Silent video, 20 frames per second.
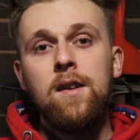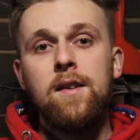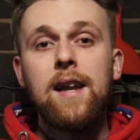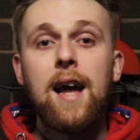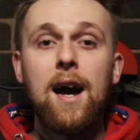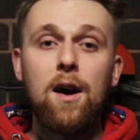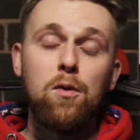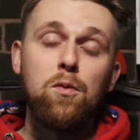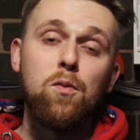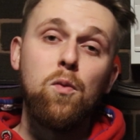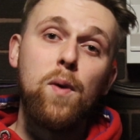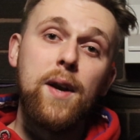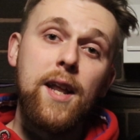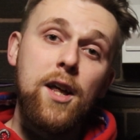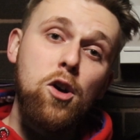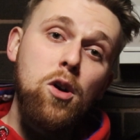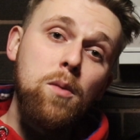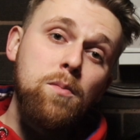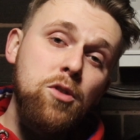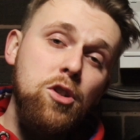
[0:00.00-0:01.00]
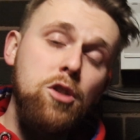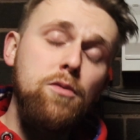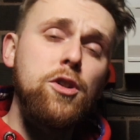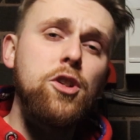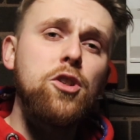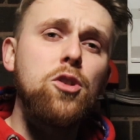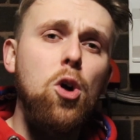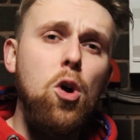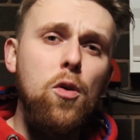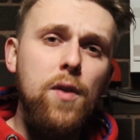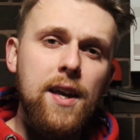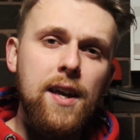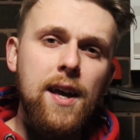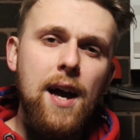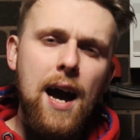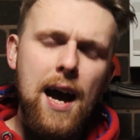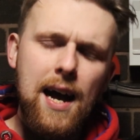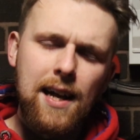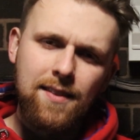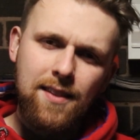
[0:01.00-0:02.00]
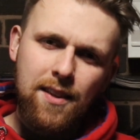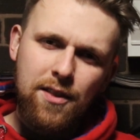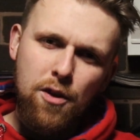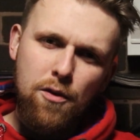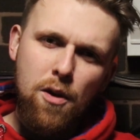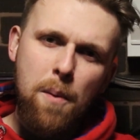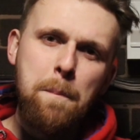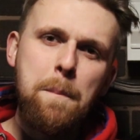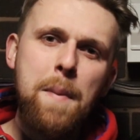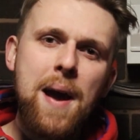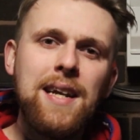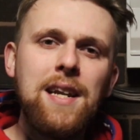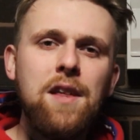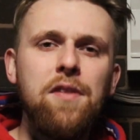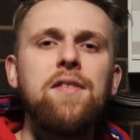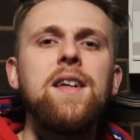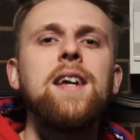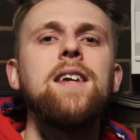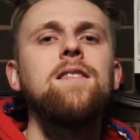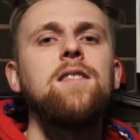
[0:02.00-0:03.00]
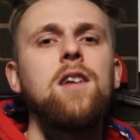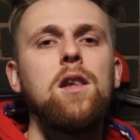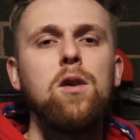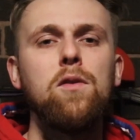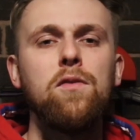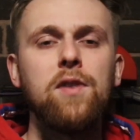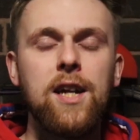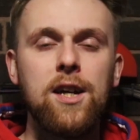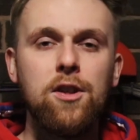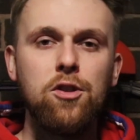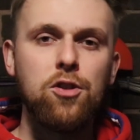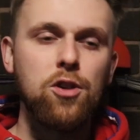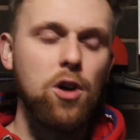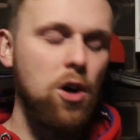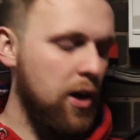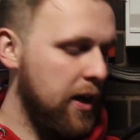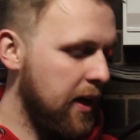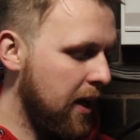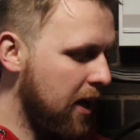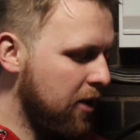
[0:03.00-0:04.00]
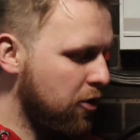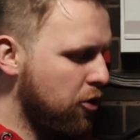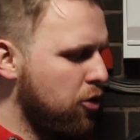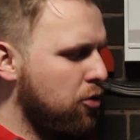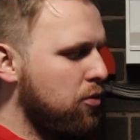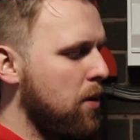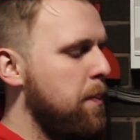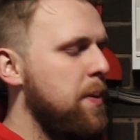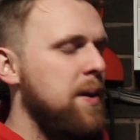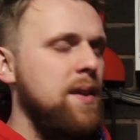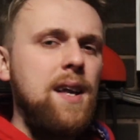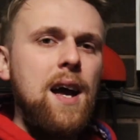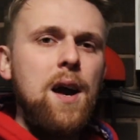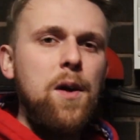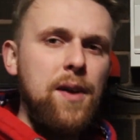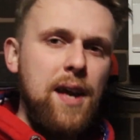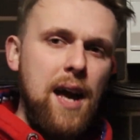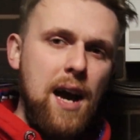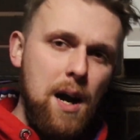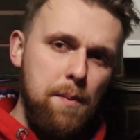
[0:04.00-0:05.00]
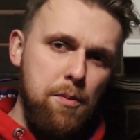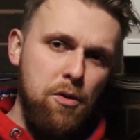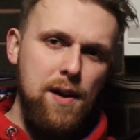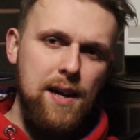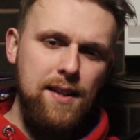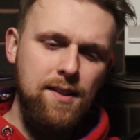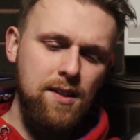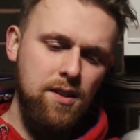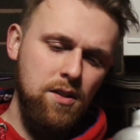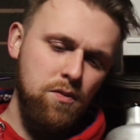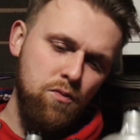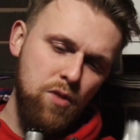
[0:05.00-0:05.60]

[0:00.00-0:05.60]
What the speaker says: Now, when it comes to restoring cars, there are many things I love and enjoy, and stripping down carburetors and